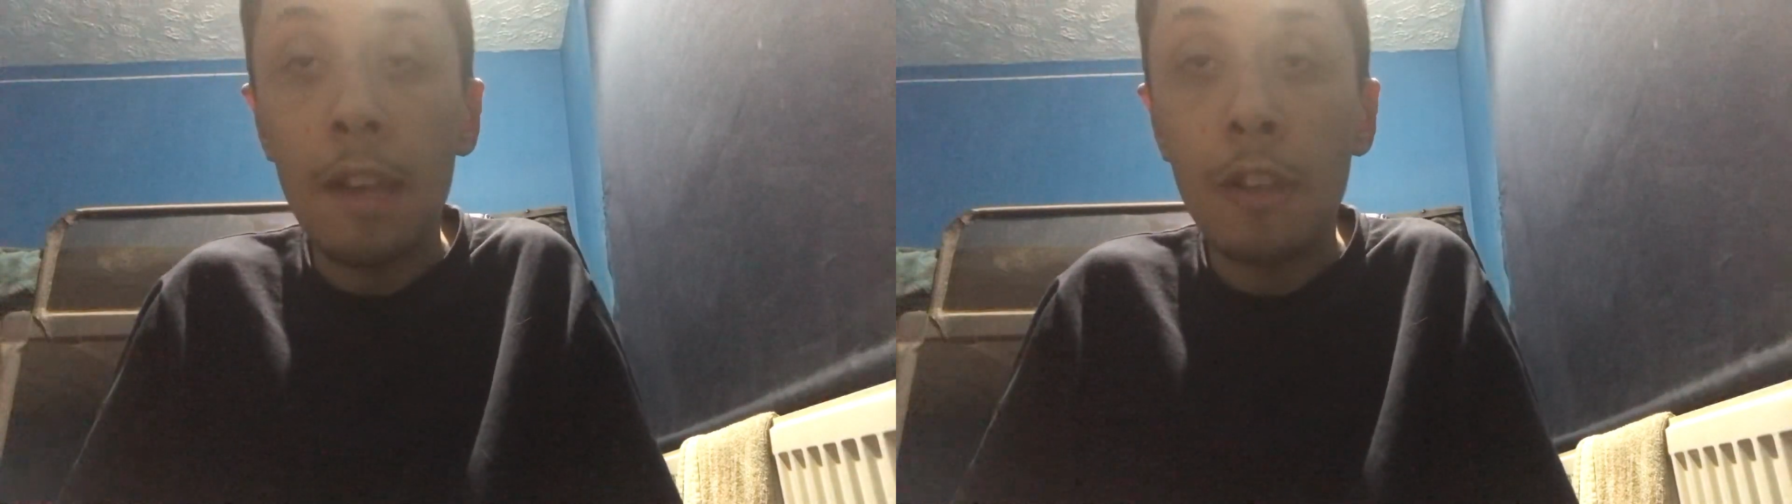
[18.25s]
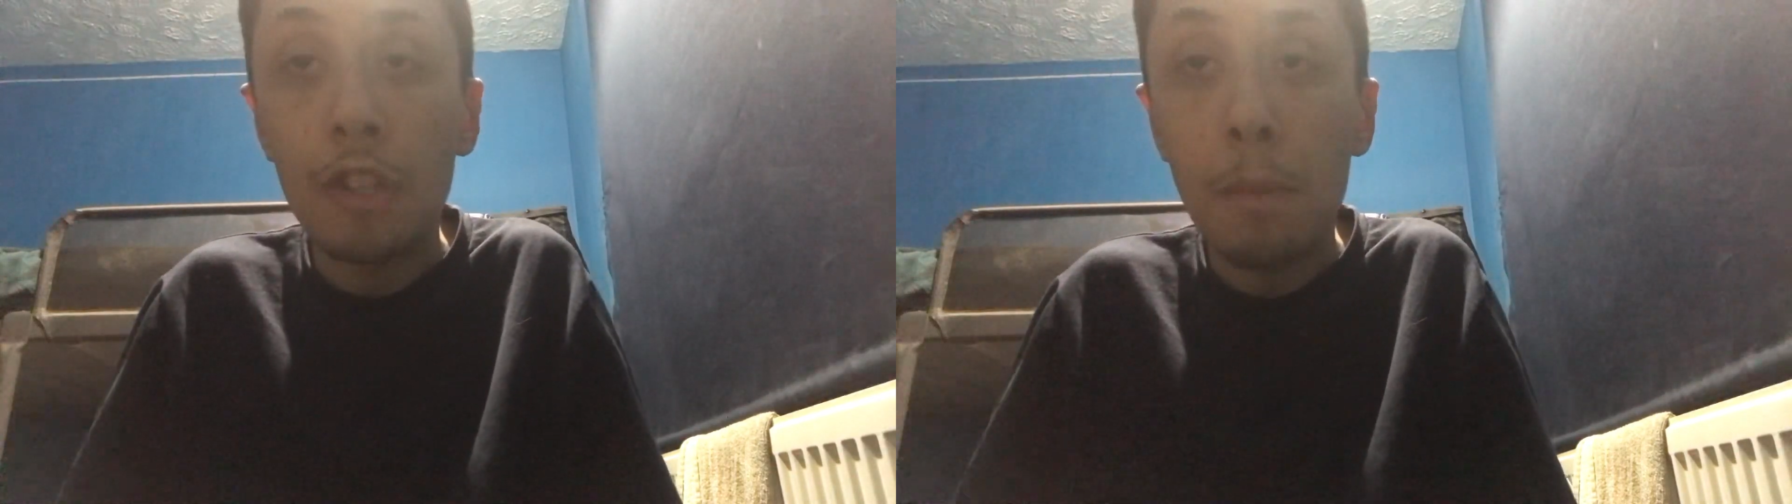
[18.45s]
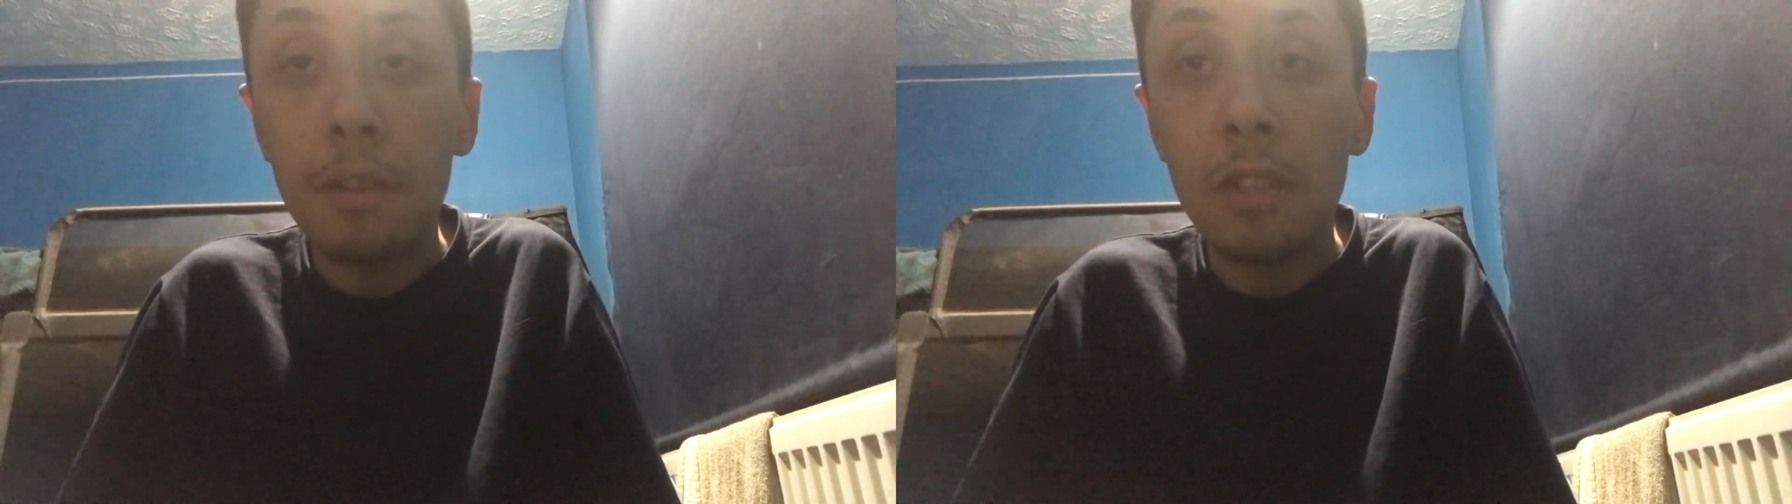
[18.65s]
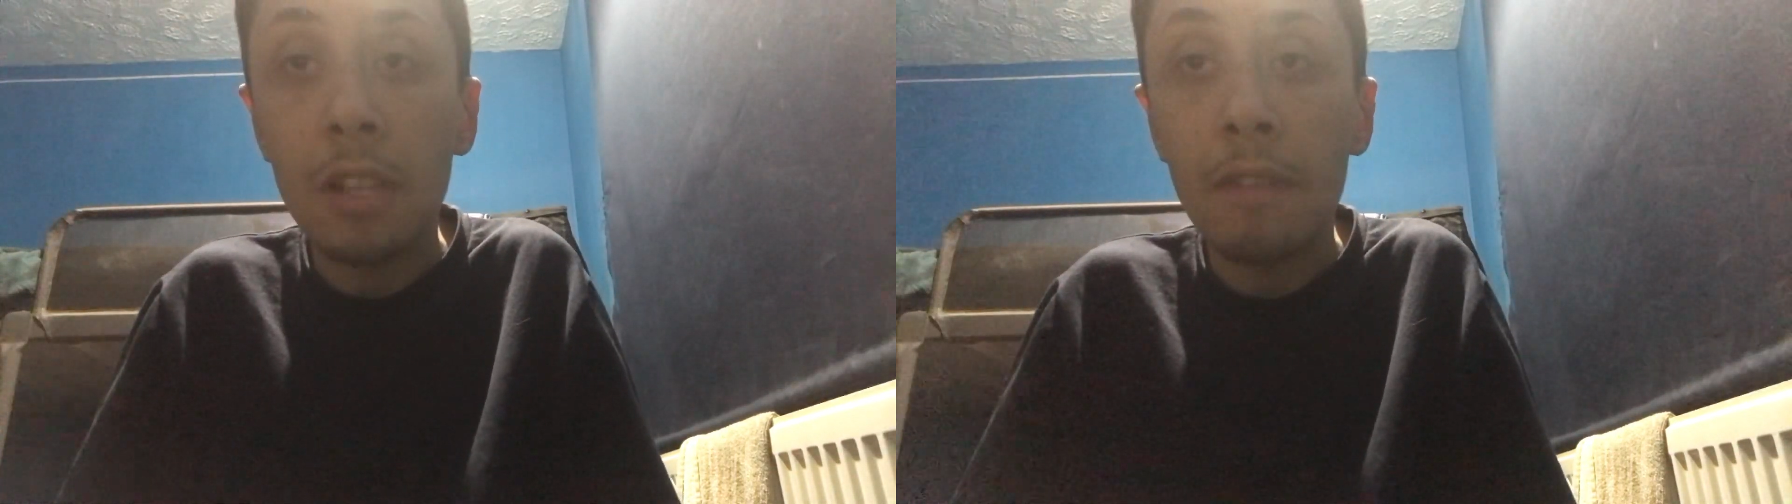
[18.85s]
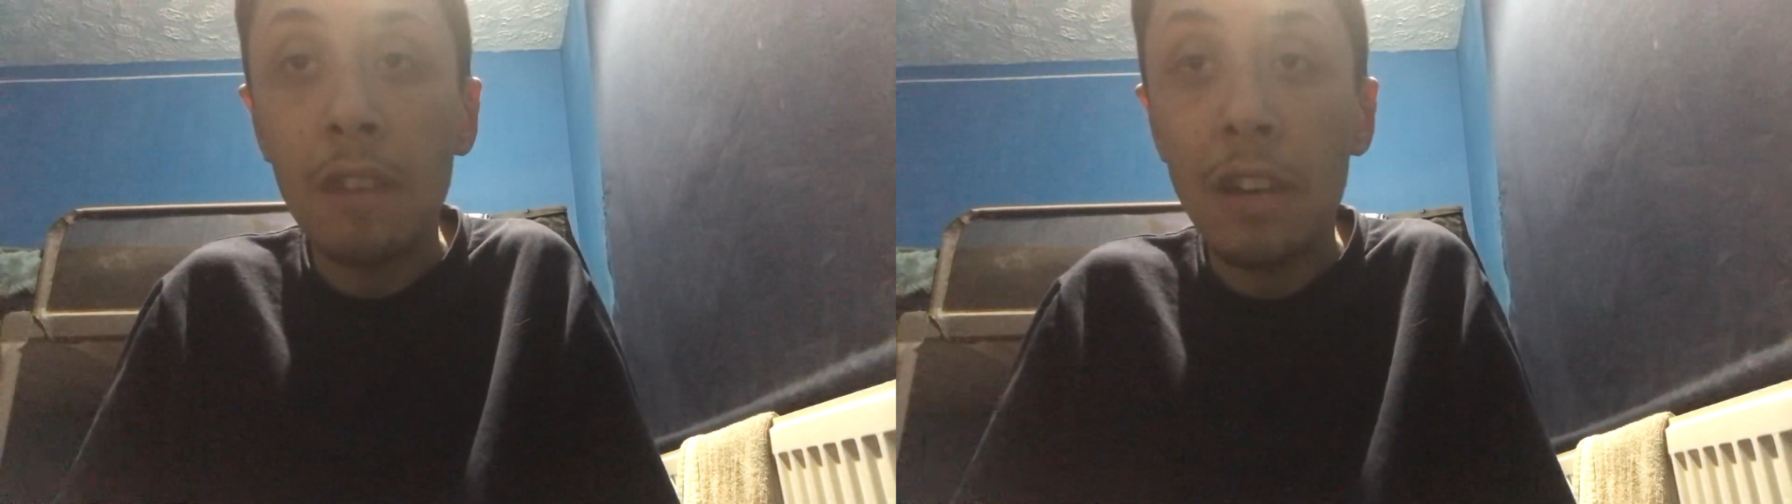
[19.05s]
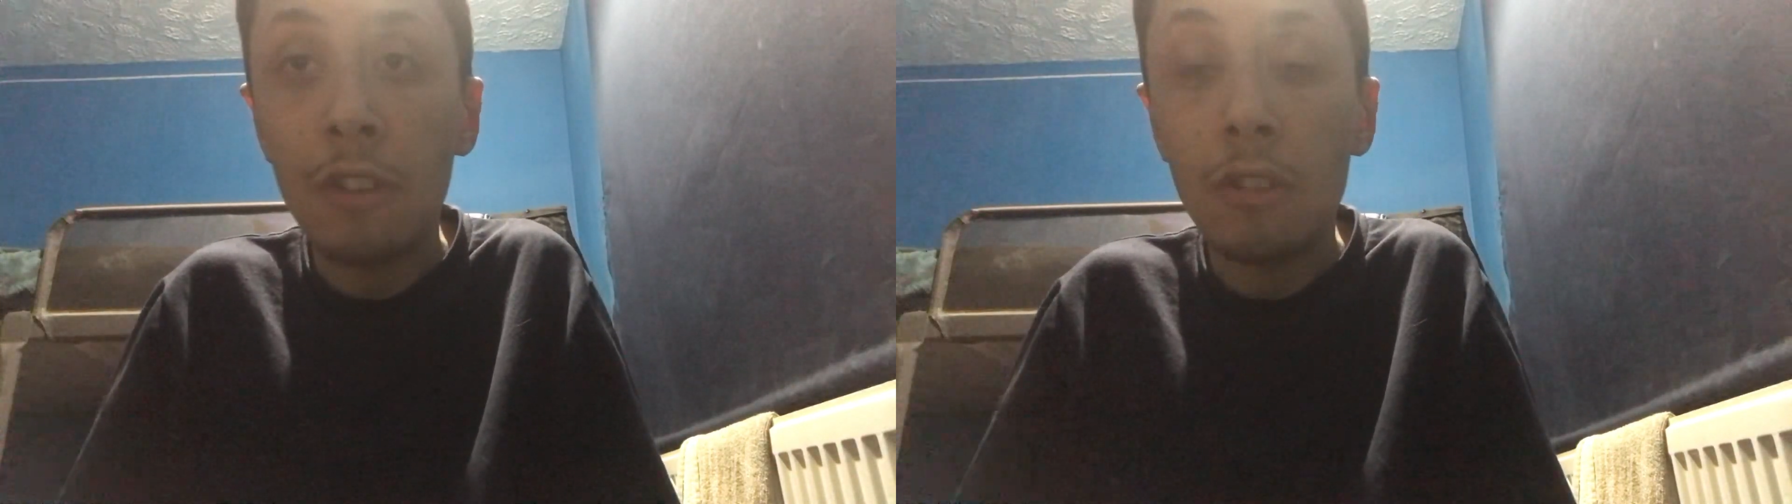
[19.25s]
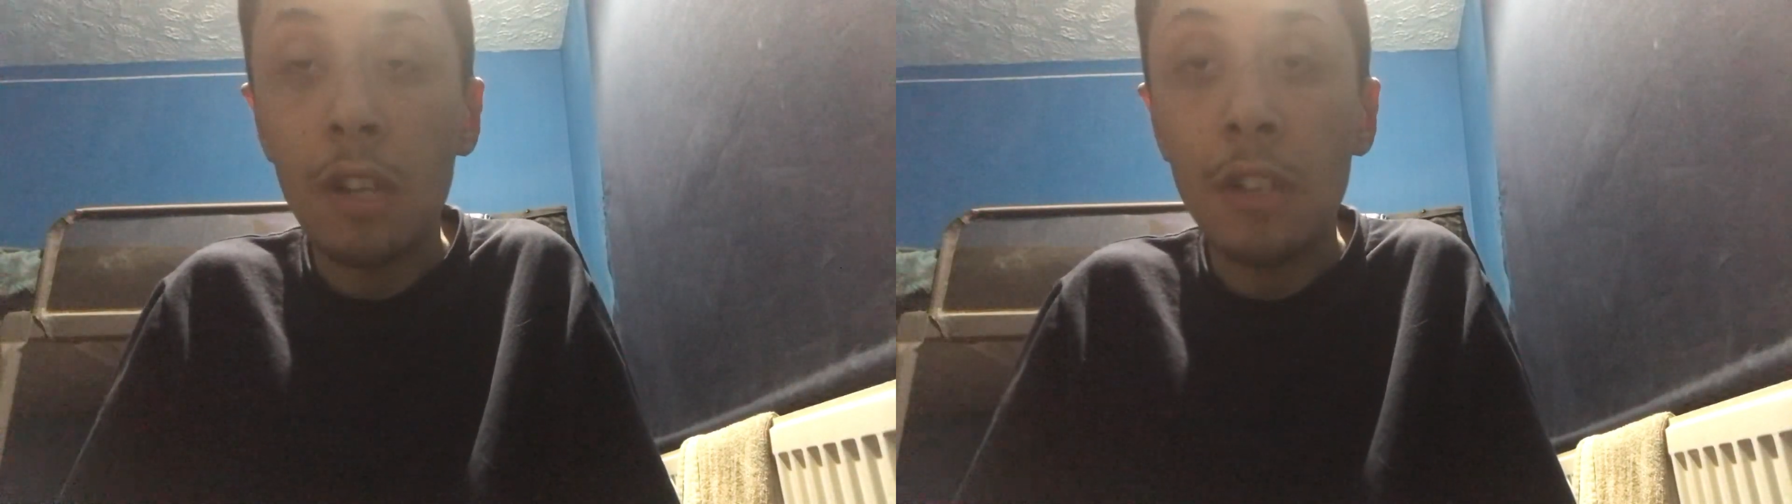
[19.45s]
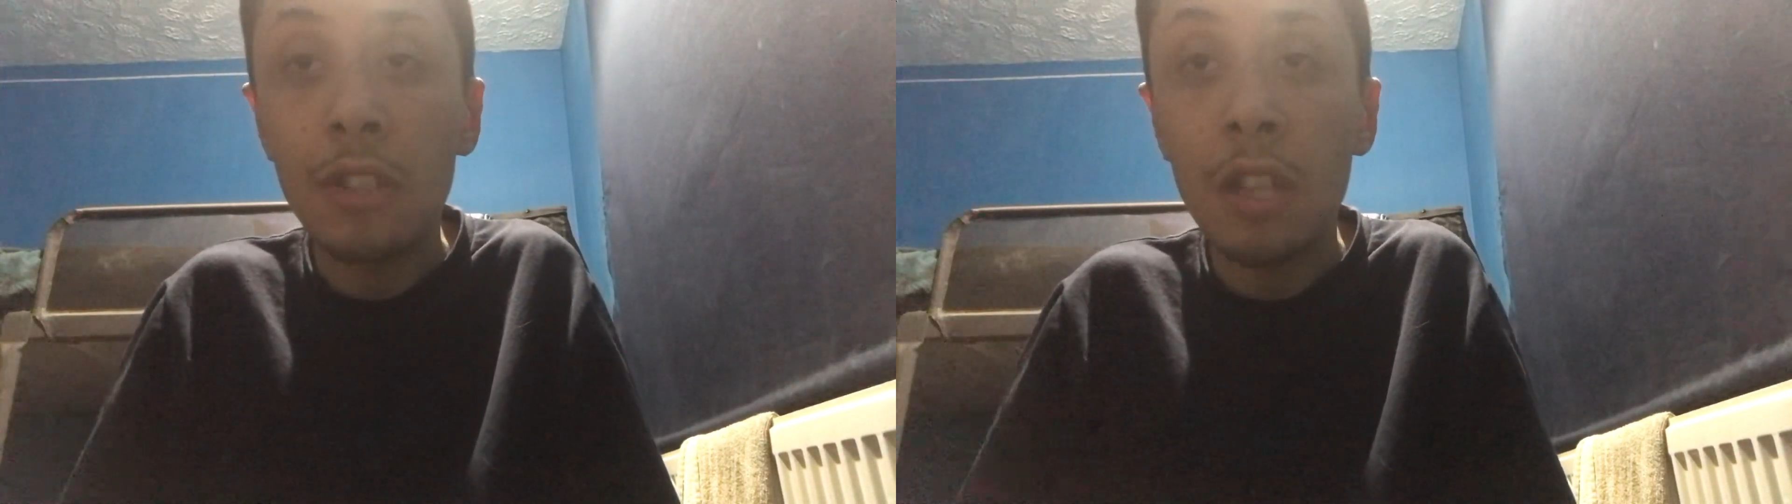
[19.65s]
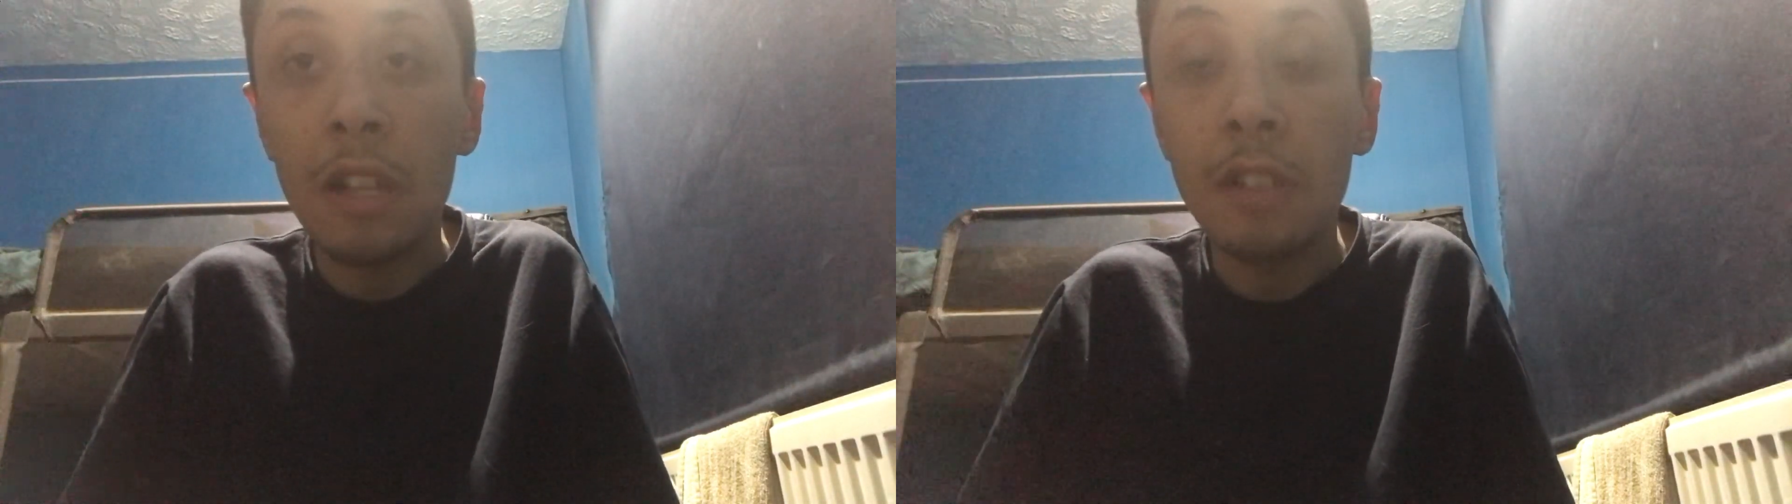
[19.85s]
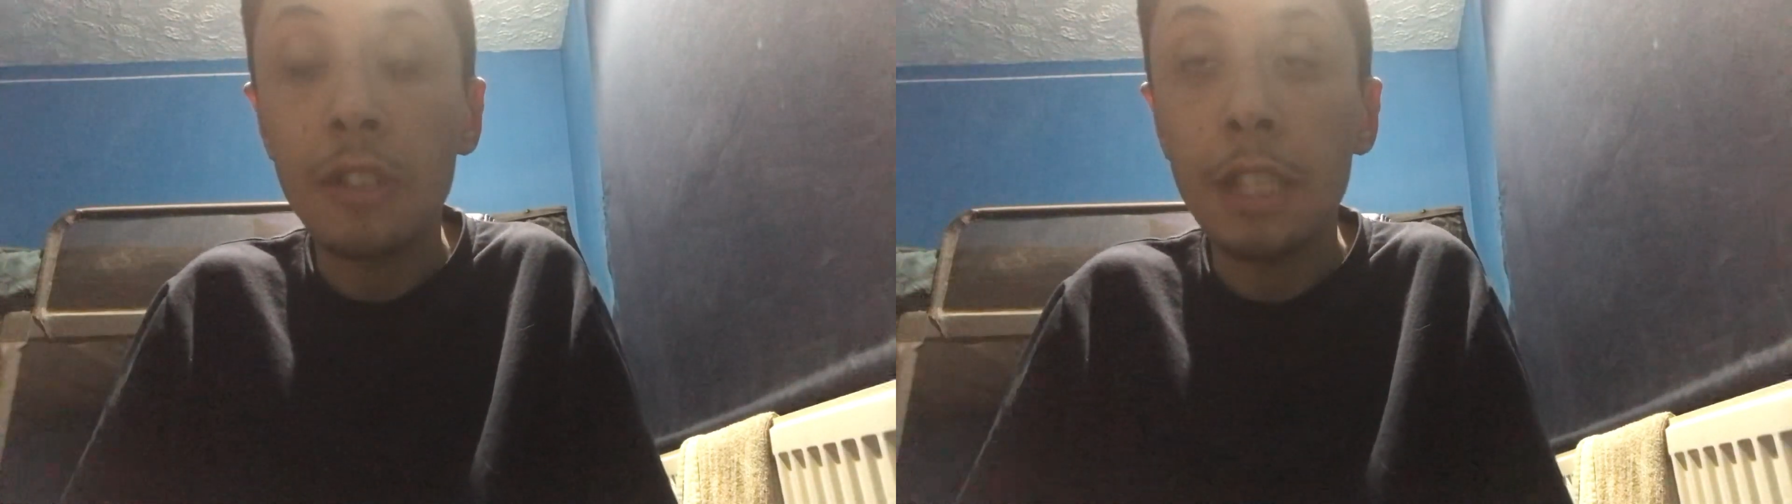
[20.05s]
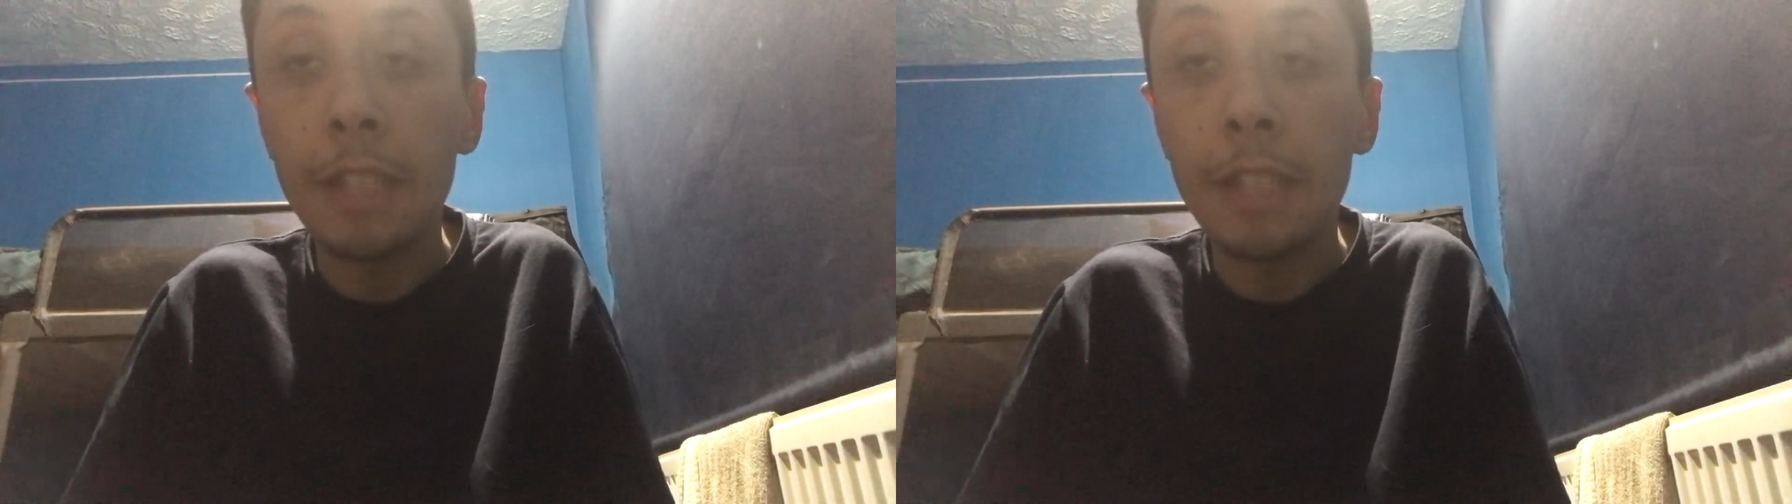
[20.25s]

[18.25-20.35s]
the Champions League final tonight.